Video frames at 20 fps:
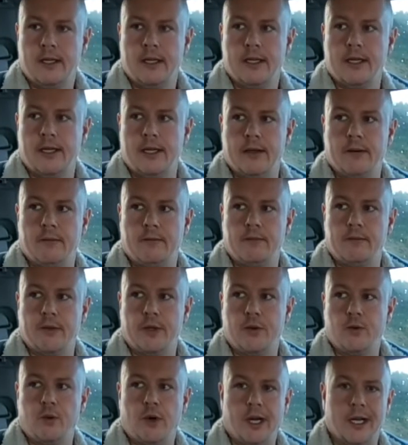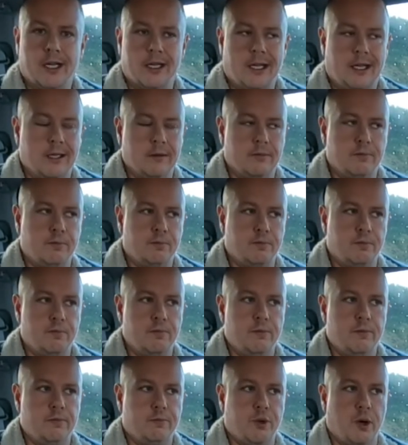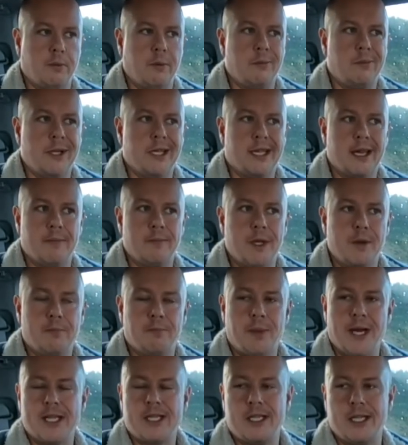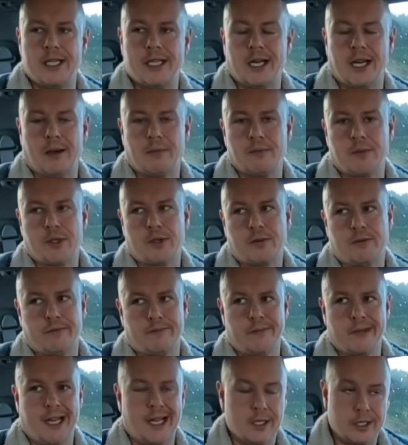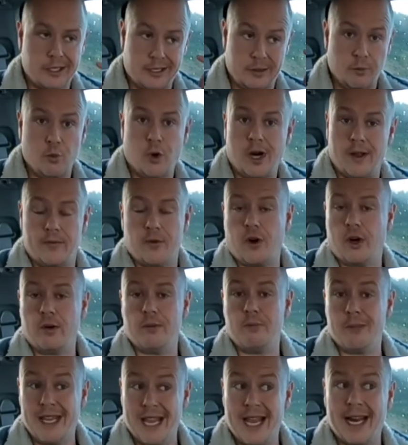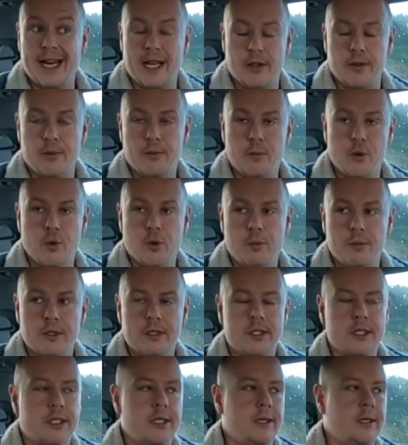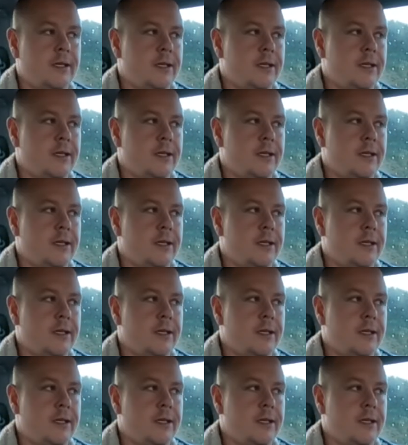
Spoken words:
You know, I'll probably get me Bessie clamps. That's what I've got in my head at the moment.